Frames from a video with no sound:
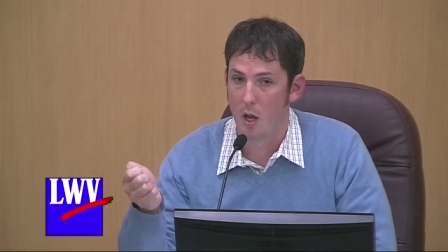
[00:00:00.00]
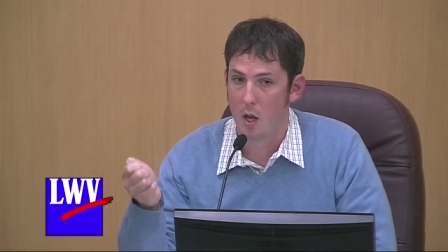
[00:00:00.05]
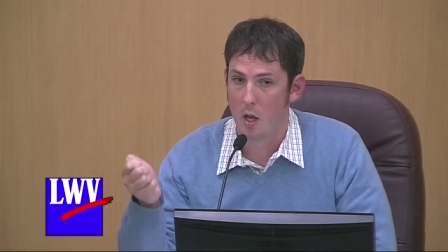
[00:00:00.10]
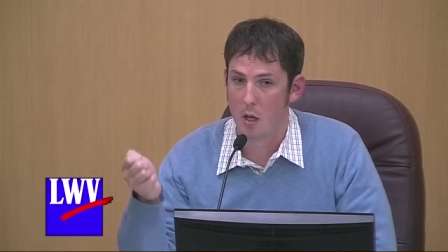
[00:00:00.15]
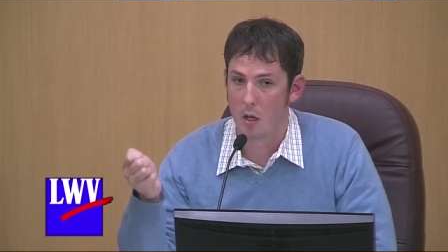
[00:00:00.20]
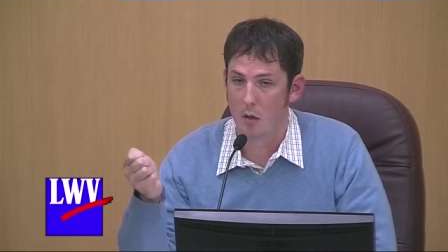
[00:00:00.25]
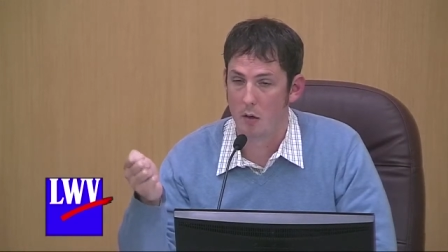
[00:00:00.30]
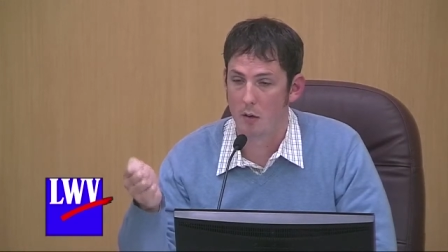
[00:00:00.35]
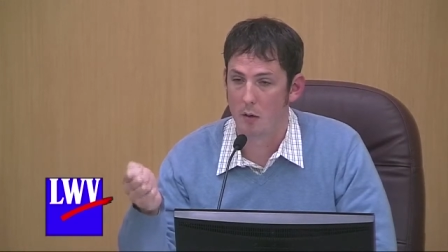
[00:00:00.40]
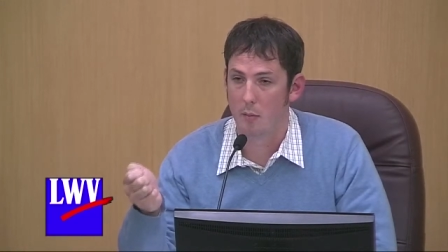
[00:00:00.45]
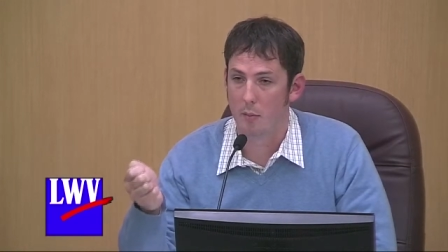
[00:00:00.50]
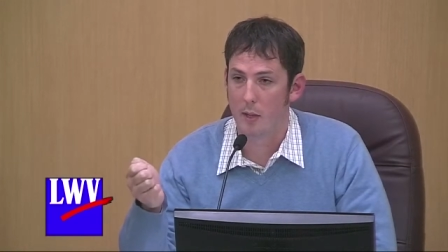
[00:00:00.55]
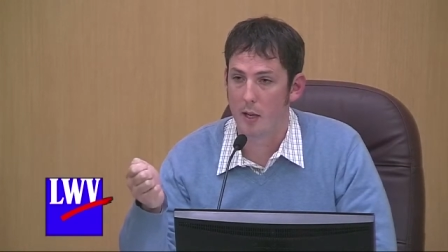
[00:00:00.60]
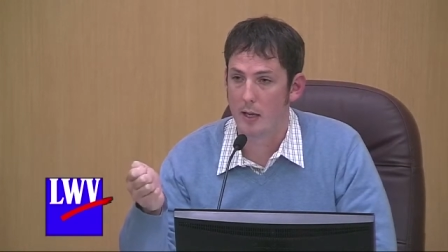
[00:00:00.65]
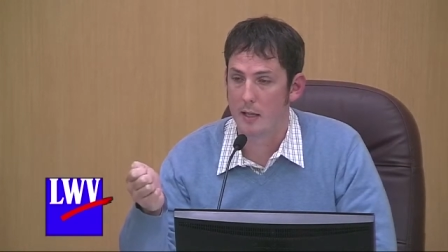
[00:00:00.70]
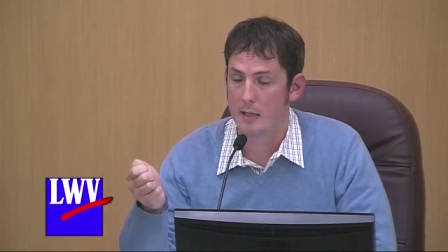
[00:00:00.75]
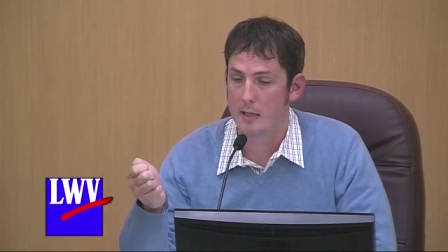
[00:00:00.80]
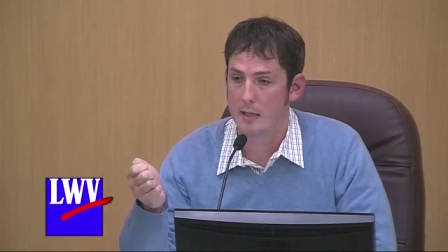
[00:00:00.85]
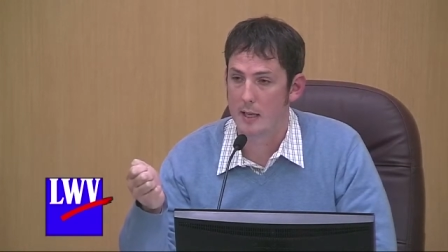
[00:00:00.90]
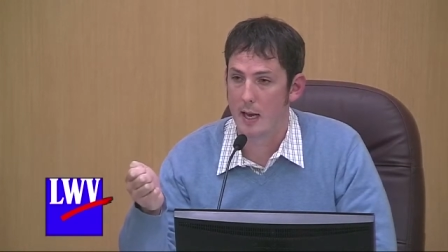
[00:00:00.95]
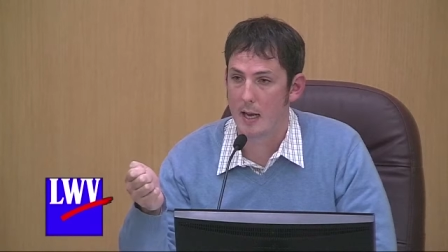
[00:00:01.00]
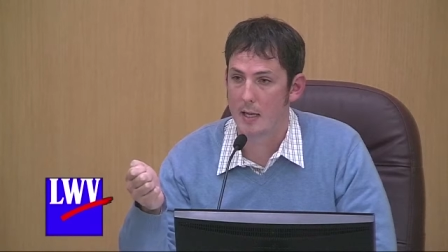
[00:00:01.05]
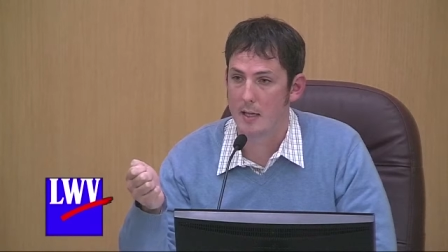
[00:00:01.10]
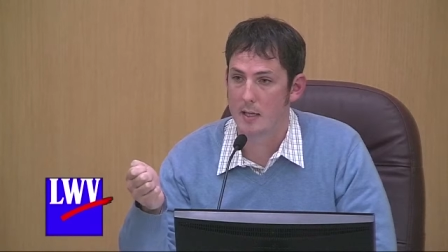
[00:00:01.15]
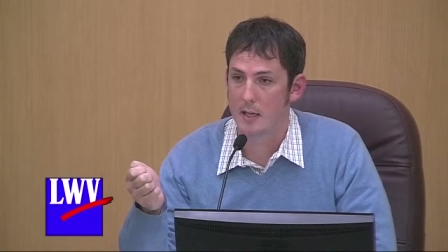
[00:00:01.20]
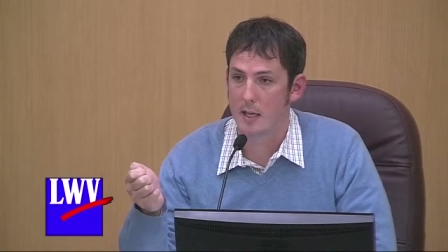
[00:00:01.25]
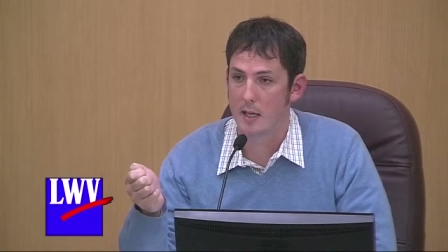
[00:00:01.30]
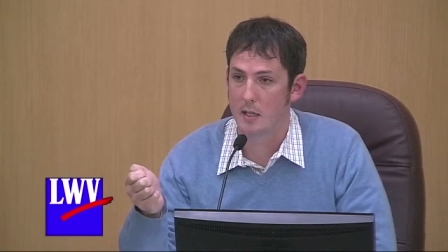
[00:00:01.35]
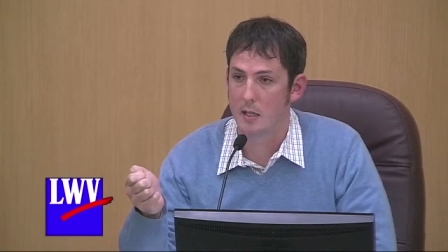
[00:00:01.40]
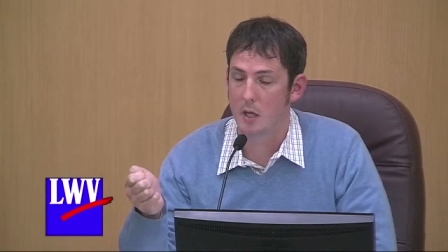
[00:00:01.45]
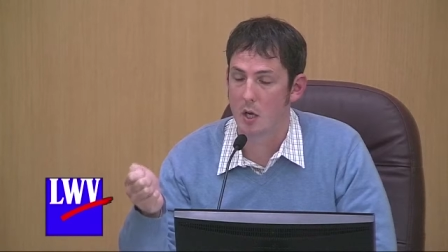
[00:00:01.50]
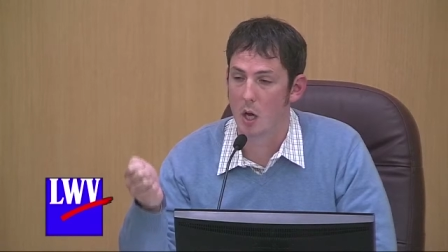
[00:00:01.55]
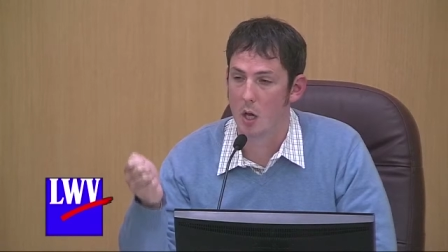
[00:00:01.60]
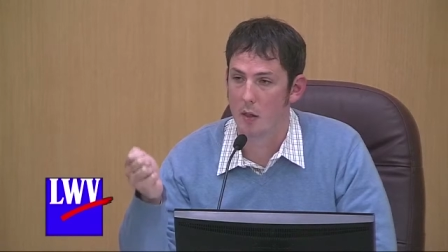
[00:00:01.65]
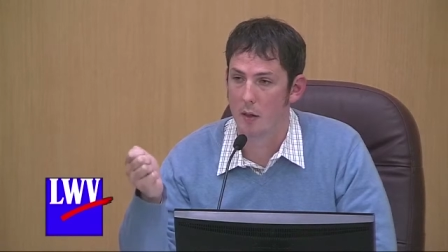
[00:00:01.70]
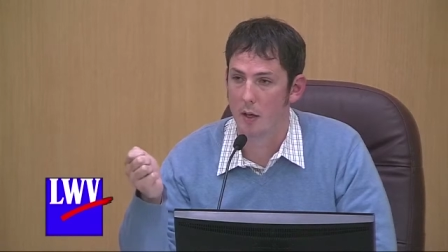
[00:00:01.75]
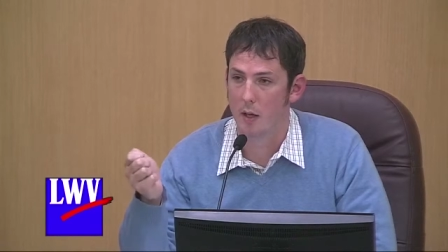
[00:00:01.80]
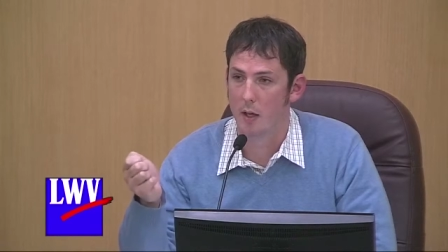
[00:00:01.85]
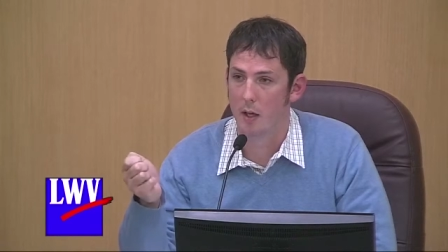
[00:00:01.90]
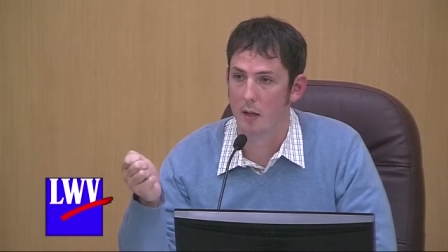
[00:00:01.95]
European scientists,
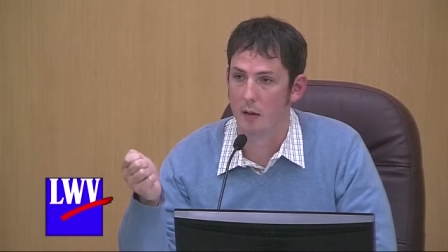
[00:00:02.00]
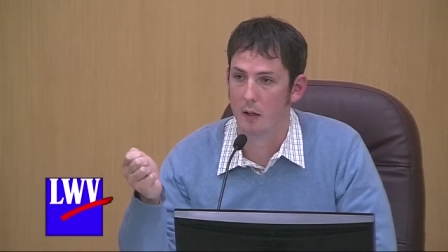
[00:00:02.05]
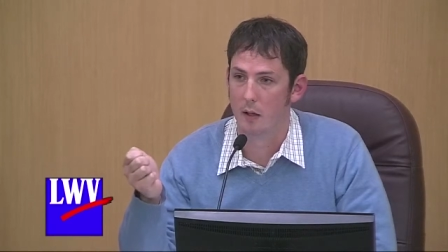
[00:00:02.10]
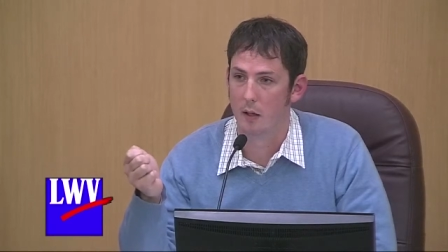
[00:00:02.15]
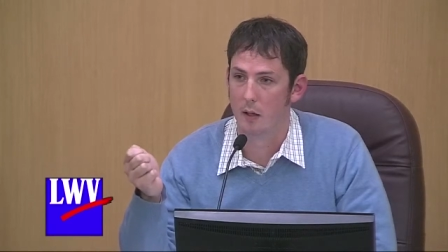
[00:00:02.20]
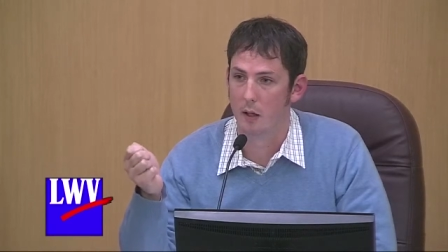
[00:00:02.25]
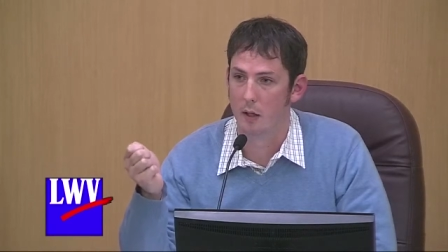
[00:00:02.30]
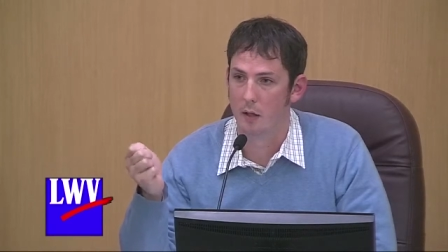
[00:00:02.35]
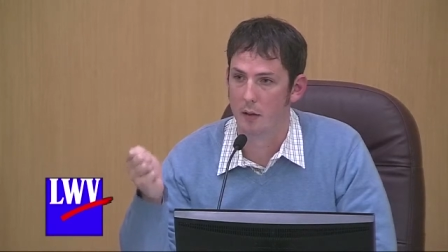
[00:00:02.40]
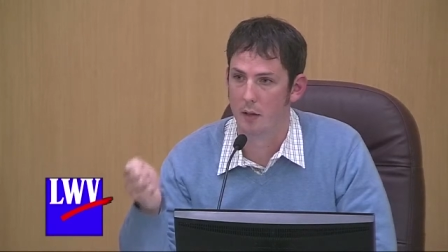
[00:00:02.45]
the, the,